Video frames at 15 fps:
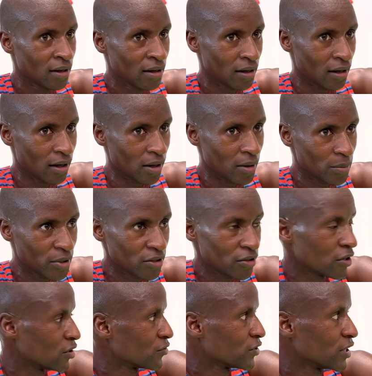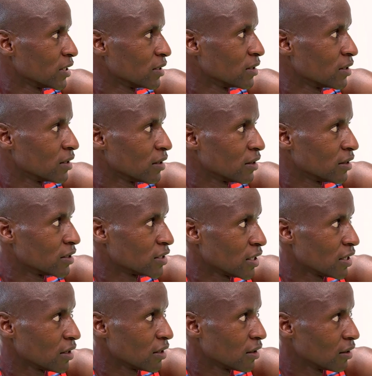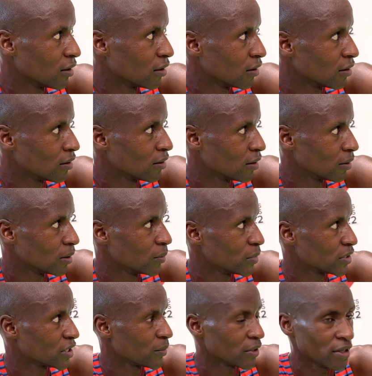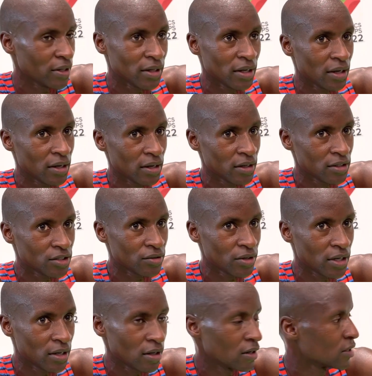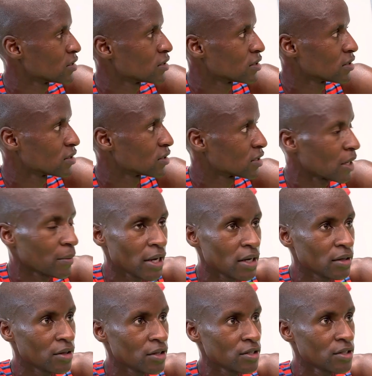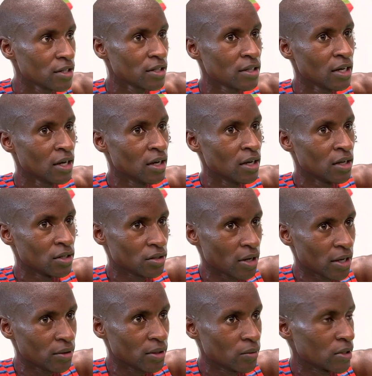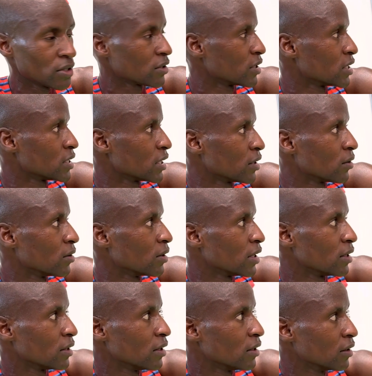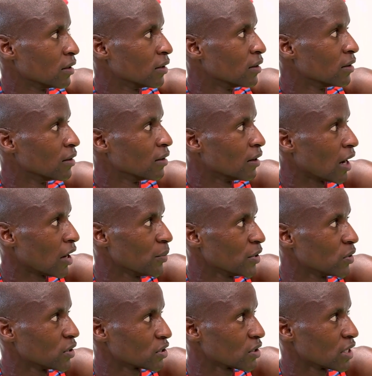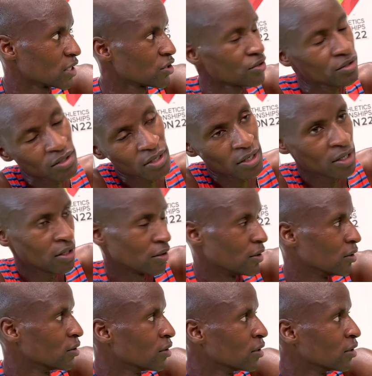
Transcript: uh, pretty confident, seeing uh, the Olympic champion in the AES run uh, sub eight this year. So I thought he was gonna take it on, and then uh, I hope he was gonna, you know,